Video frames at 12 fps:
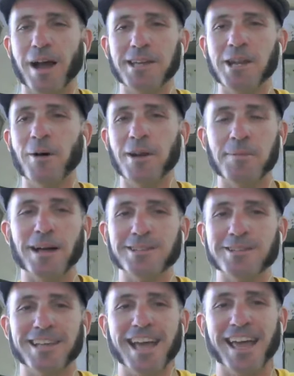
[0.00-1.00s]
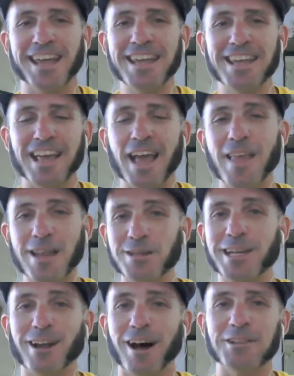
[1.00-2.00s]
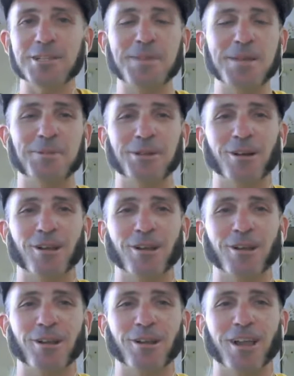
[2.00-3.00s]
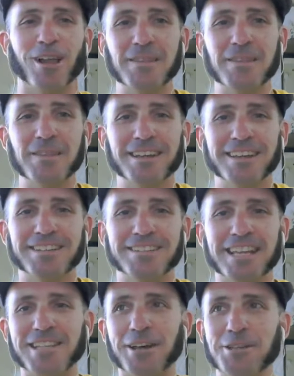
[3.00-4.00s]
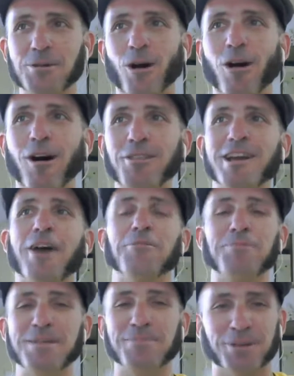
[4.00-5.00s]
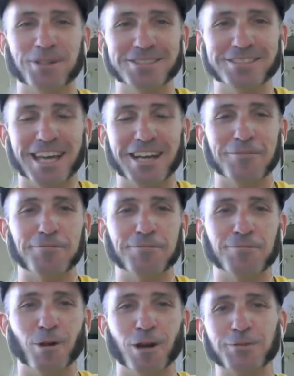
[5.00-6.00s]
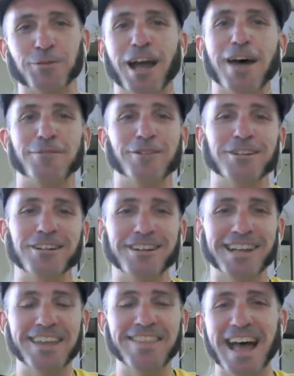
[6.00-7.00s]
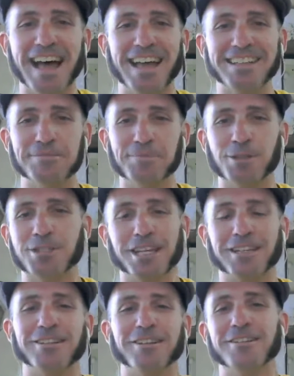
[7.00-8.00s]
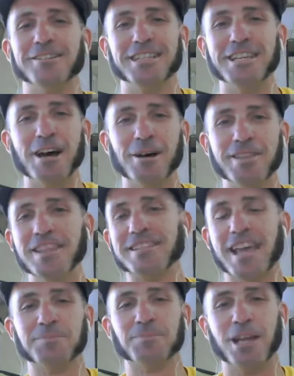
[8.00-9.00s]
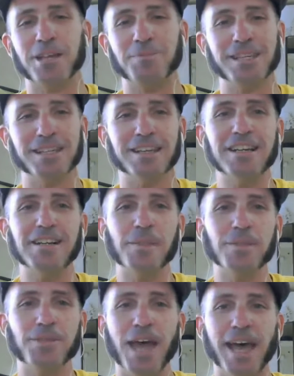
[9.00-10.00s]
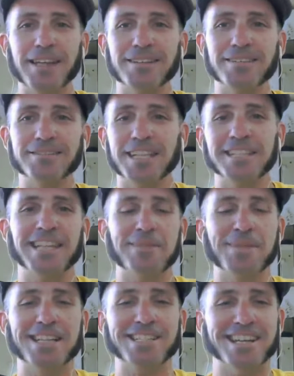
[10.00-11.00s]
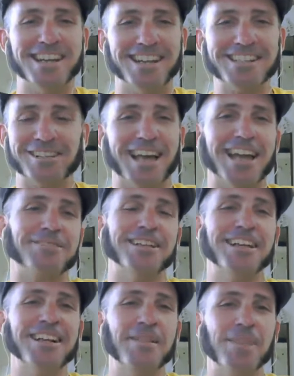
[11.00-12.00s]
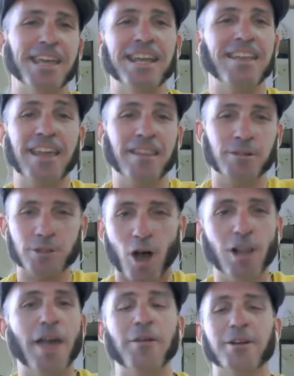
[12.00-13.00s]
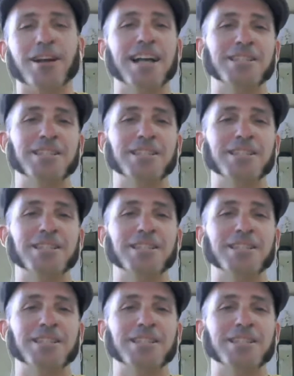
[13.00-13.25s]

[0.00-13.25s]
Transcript: know what I'm about to say, and then you get all these people that are like, they tell you all the other people that have worked forever in that particular, you know, in this case breakbeat, that didn't get mentioned. So like, and then there's all other kinds of